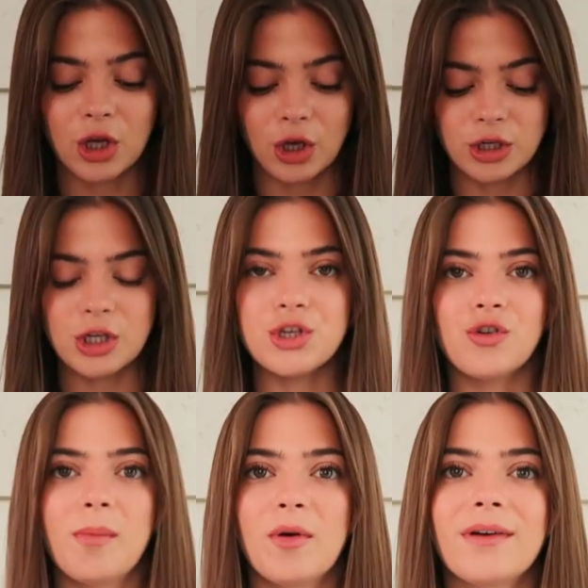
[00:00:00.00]
a good
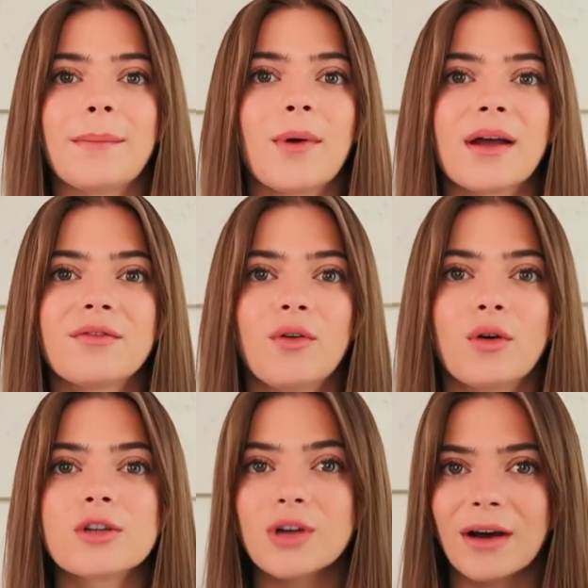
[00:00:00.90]
durable fabric
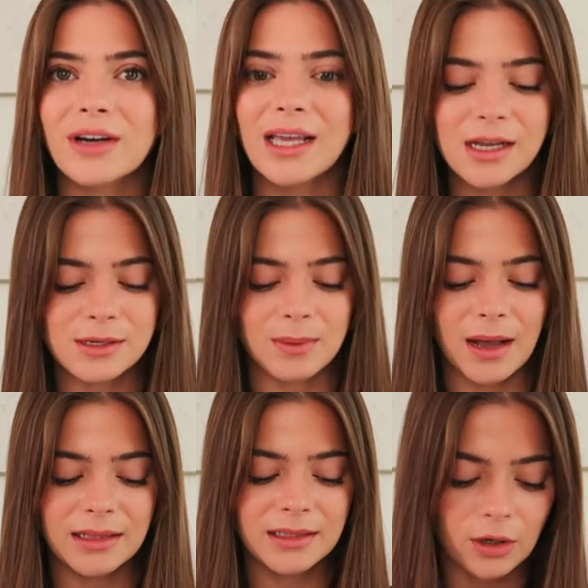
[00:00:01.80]
for traveling as
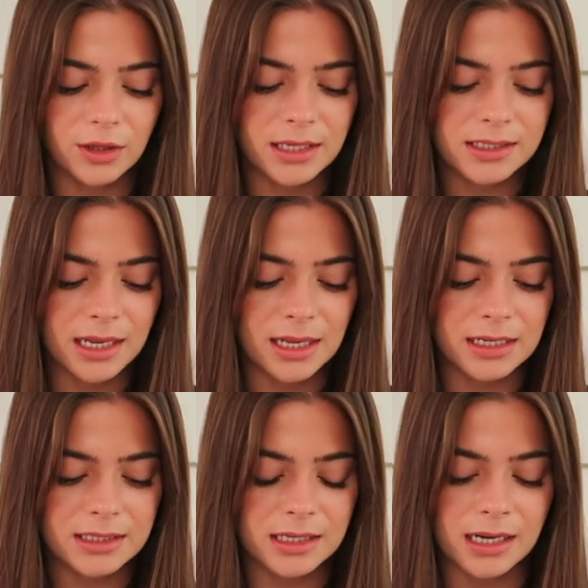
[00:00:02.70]
well. I got this in
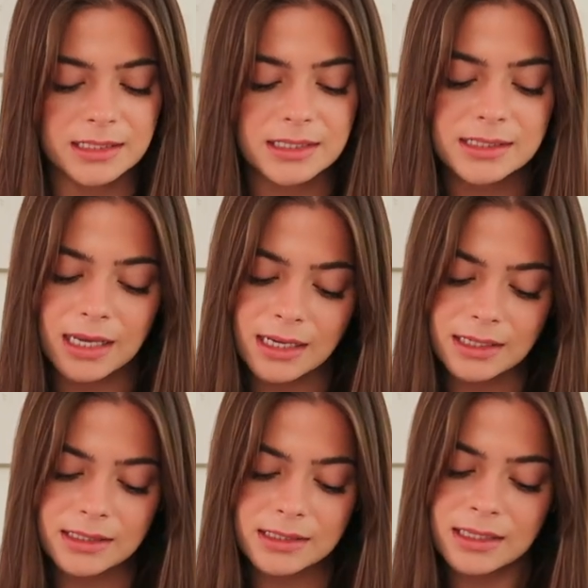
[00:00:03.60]
a size
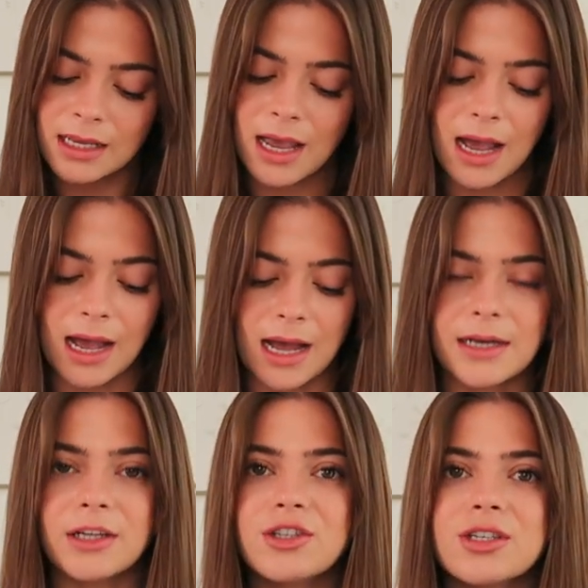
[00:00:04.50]
6
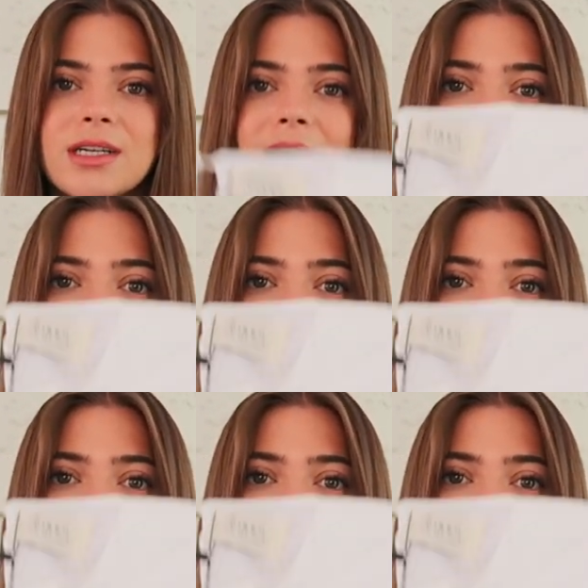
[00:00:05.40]
and I just